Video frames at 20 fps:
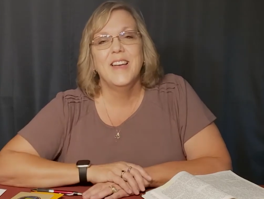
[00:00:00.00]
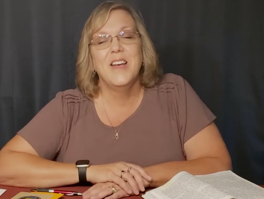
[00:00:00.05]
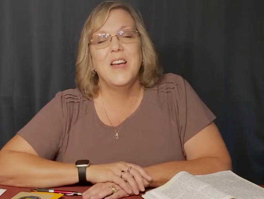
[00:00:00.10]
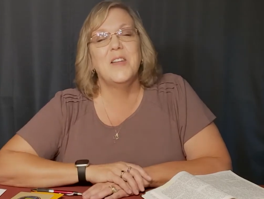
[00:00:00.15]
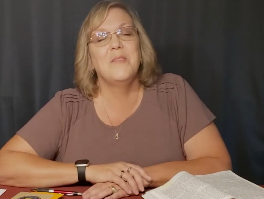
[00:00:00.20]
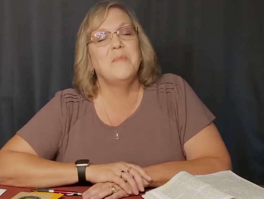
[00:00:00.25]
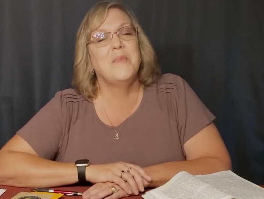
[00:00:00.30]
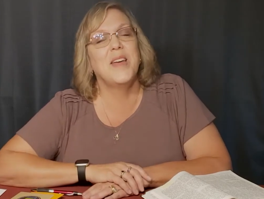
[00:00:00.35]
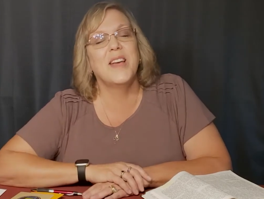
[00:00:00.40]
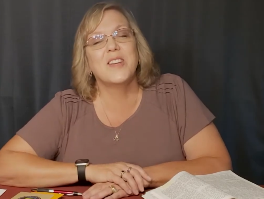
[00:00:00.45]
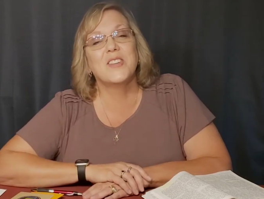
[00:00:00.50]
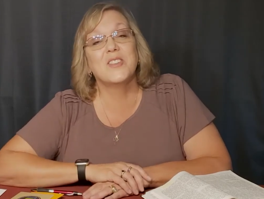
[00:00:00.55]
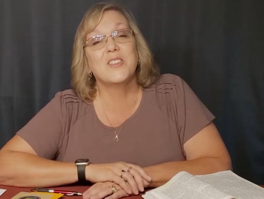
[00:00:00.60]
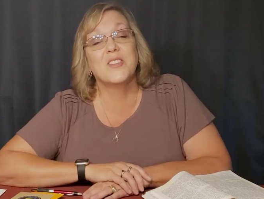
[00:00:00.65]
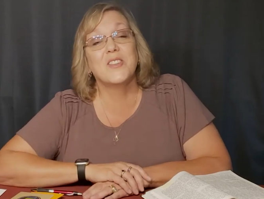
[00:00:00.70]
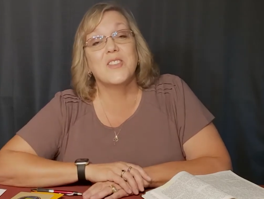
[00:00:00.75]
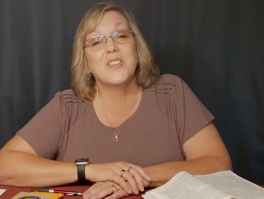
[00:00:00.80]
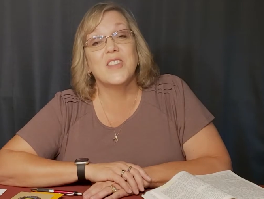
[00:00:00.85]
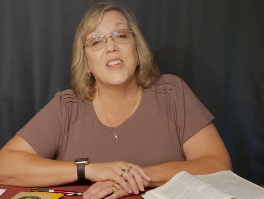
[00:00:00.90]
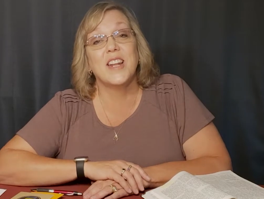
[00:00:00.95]
and make
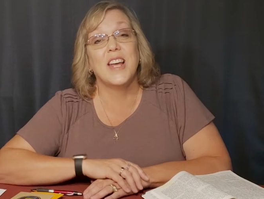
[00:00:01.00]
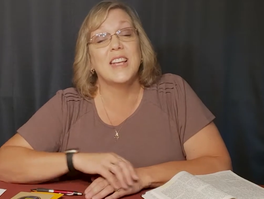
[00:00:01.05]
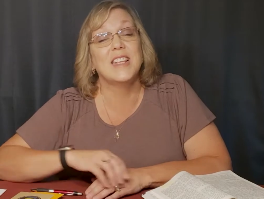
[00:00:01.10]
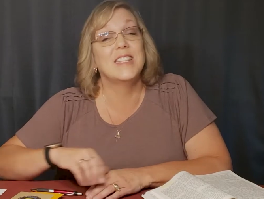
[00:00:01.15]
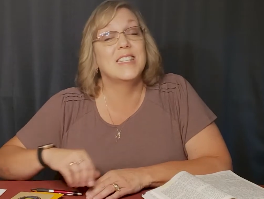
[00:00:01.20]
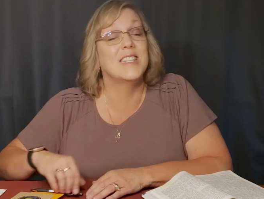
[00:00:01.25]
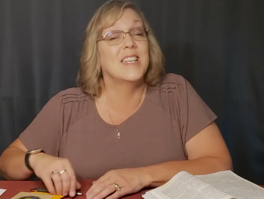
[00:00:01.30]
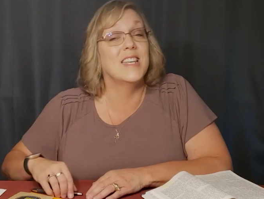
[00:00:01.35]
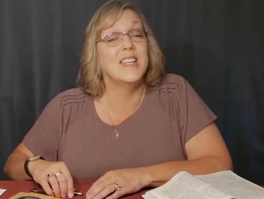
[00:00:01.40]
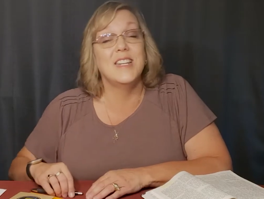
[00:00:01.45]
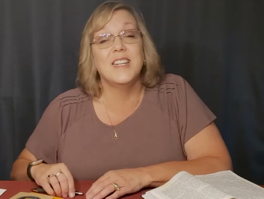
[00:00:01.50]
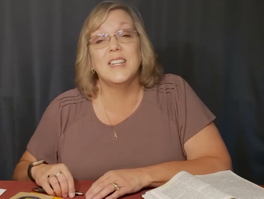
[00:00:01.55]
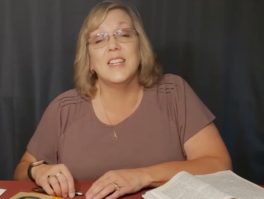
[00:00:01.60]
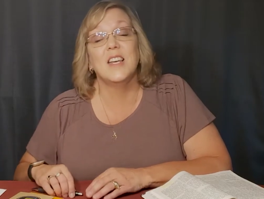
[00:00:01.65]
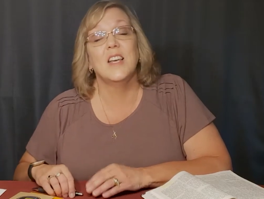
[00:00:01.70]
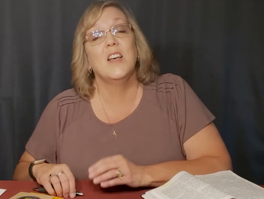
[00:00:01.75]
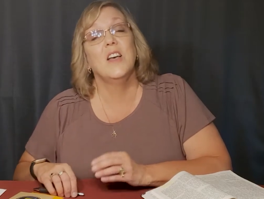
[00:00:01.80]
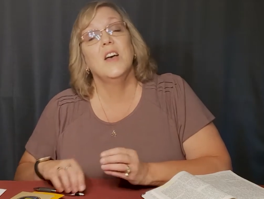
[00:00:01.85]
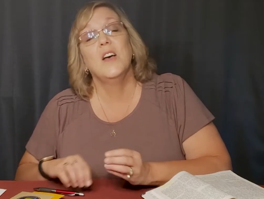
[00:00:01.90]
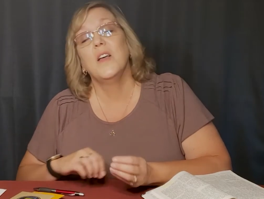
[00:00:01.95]
sure that I
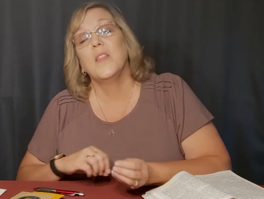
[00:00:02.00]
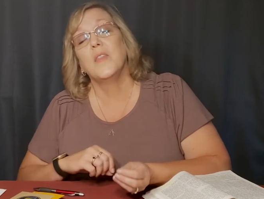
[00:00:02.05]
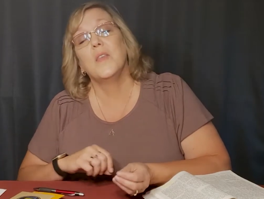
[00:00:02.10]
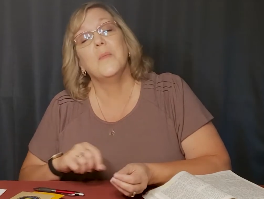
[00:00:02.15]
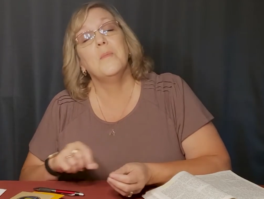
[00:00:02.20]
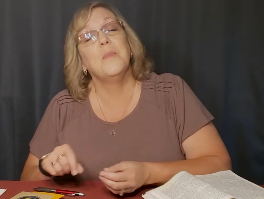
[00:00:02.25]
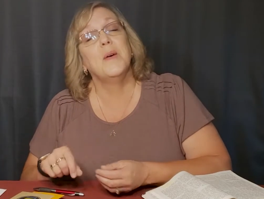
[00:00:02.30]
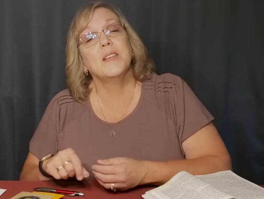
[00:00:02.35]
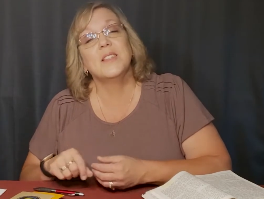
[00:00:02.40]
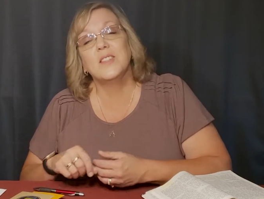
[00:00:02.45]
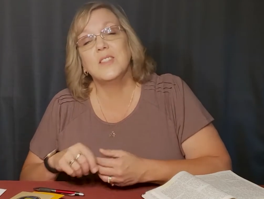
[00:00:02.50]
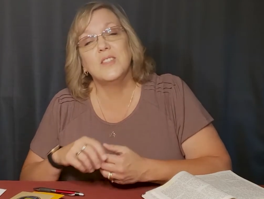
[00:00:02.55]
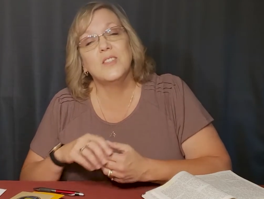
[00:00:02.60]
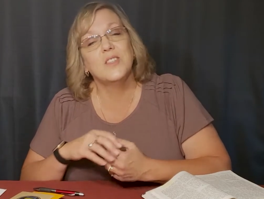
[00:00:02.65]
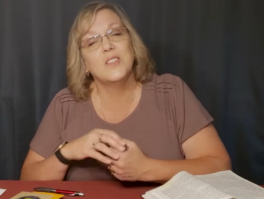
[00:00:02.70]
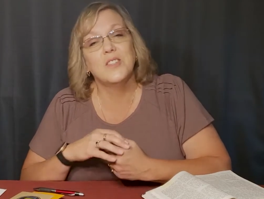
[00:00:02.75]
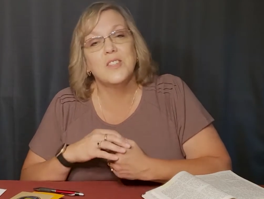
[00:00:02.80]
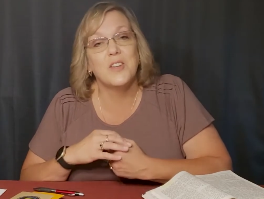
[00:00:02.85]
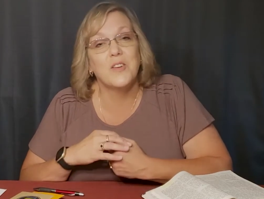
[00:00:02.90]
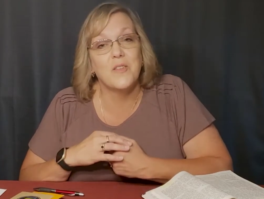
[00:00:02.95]
send the
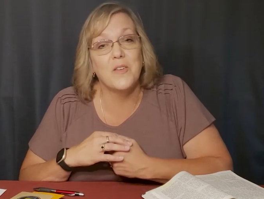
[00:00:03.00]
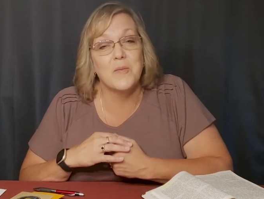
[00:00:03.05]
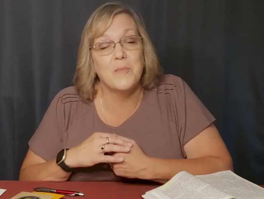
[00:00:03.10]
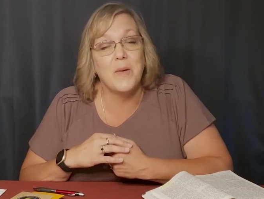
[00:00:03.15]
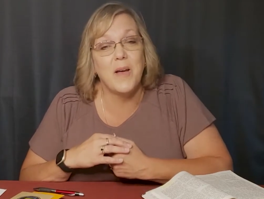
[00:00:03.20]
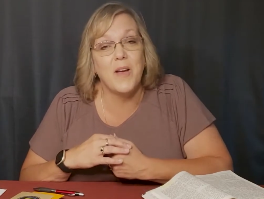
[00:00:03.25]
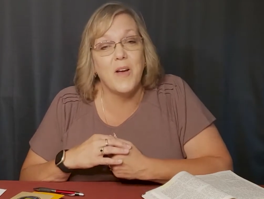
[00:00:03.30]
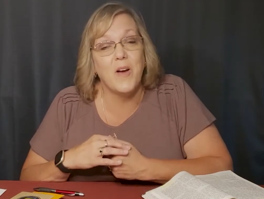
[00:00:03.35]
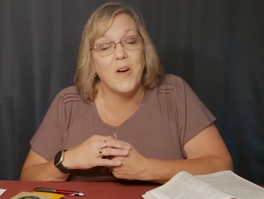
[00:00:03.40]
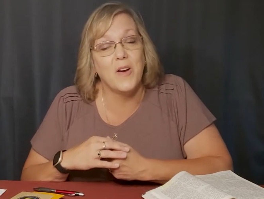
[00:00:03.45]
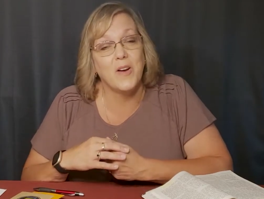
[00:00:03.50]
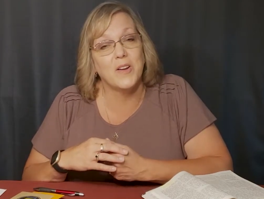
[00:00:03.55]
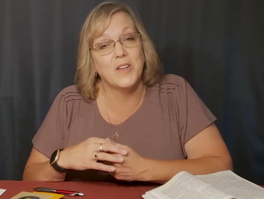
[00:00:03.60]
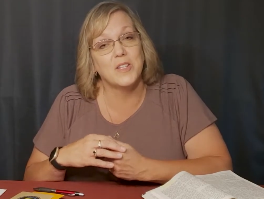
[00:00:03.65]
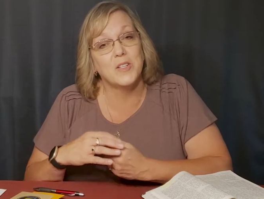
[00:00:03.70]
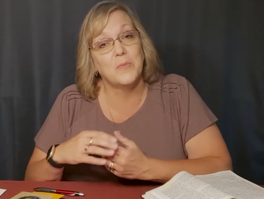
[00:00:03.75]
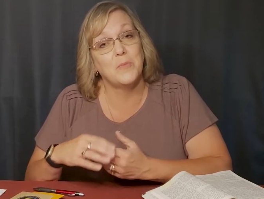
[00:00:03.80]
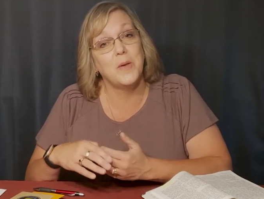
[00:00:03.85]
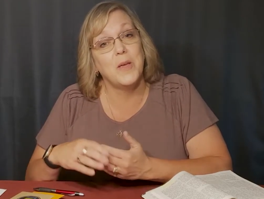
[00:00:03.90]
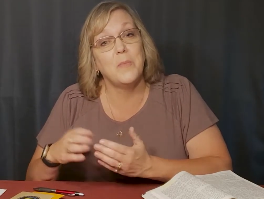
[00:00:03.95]
messages that are in my heart
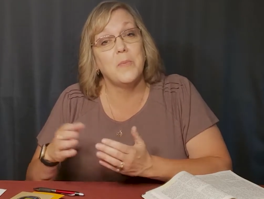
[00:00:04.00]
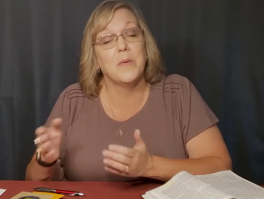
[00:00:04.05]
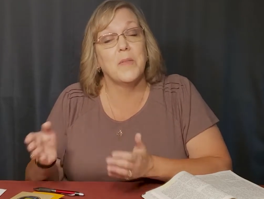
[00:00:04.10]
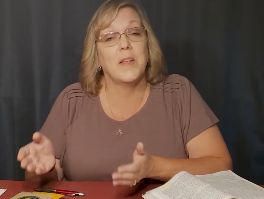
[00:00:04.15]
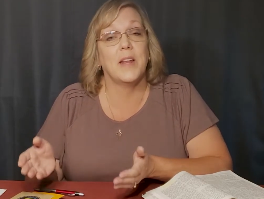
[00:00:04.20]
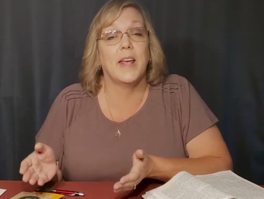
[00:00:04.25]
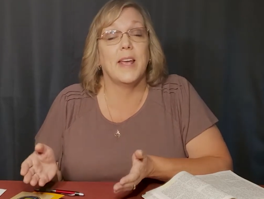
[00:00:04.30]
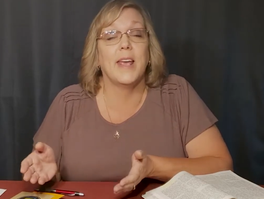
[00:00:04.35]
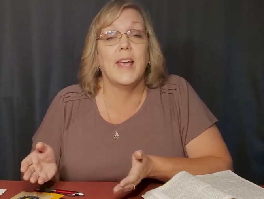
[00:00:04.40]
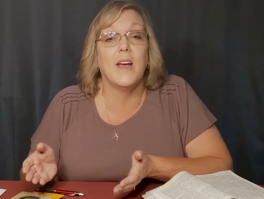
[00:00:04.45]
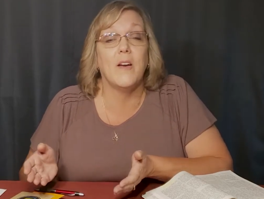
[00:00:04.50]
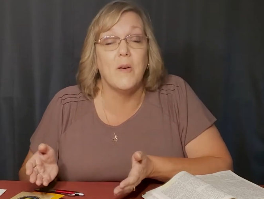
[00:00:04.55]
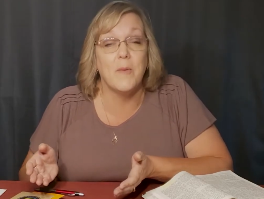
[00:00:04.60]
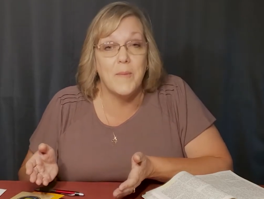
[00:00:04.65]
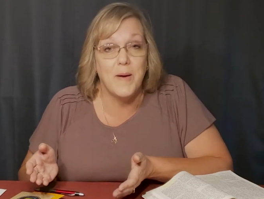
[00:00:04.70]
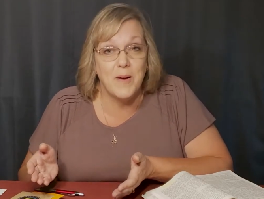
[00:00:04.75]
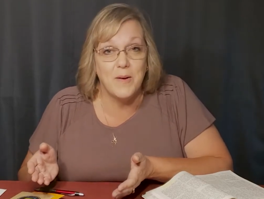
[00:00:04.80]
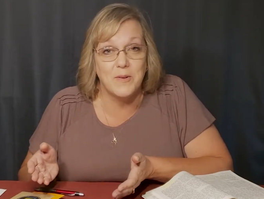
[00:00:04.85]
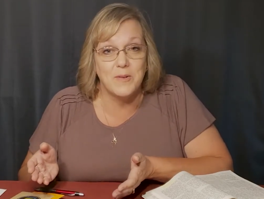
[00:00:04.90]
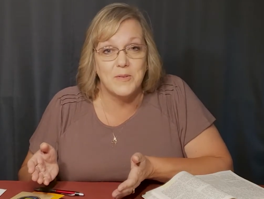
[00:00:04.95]
to people that I care
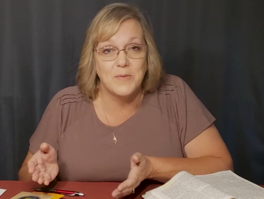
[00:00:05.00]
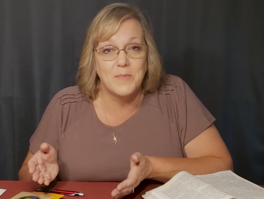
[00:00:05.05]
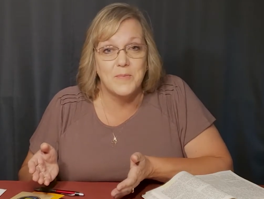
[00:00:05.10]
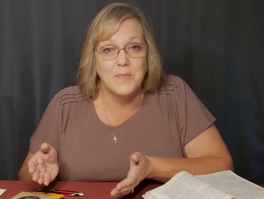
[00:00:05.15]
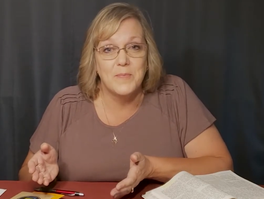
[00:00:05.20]
about.